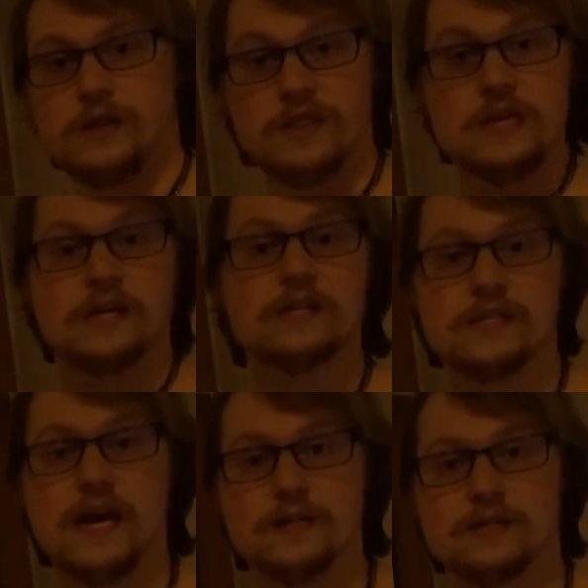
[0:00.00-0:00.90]
the
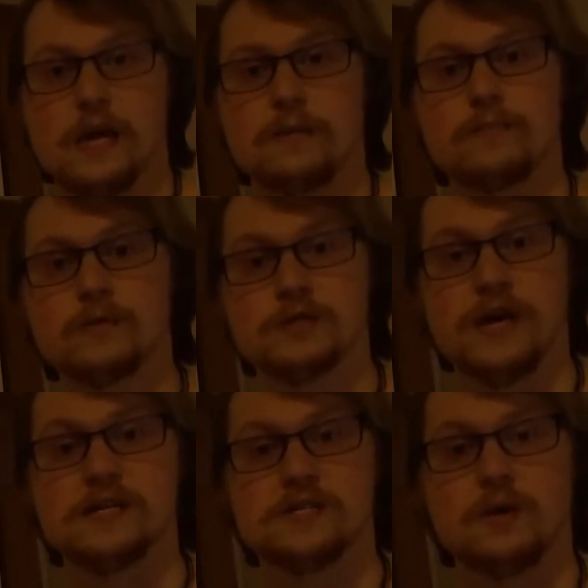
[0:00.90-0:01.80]
exact same
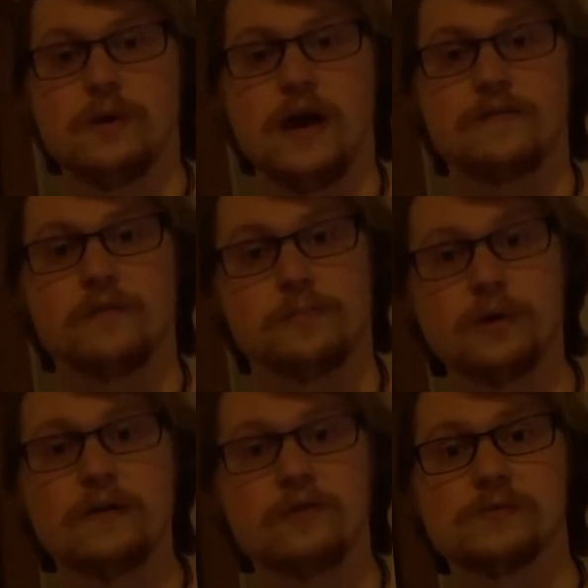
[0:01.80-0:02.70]
sketch that we had for the
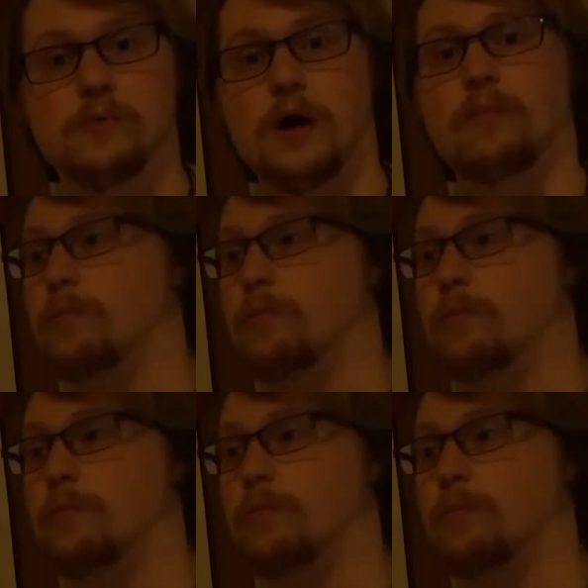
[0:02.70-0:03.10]
previous problem.